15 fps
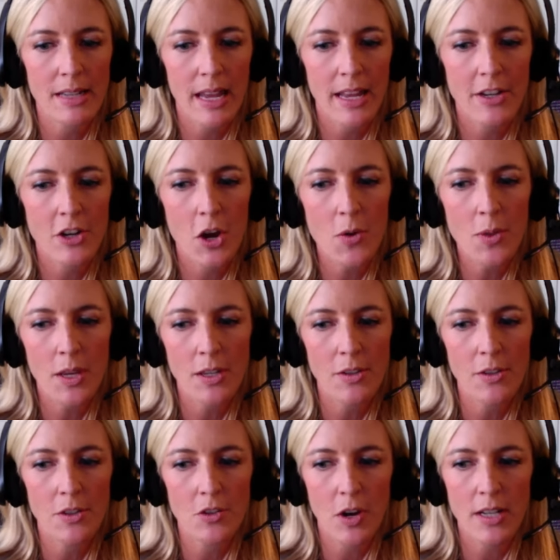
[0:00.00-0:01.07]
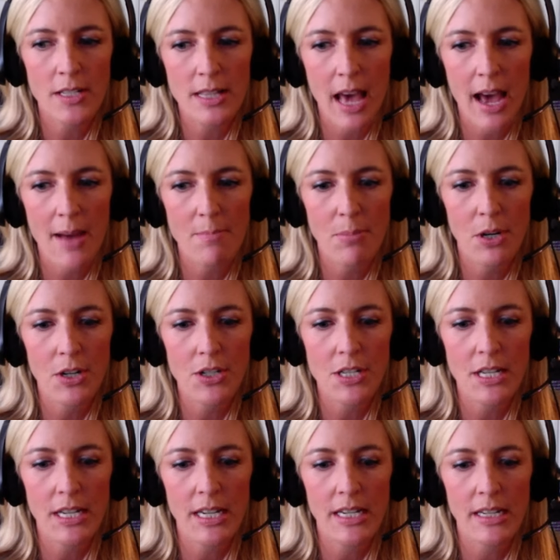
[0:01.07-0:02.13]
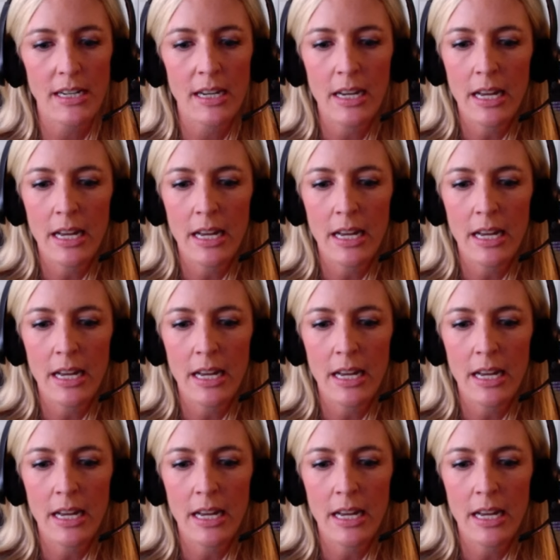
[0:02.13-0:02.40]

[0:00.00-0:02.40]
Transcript: know that you can trust that person.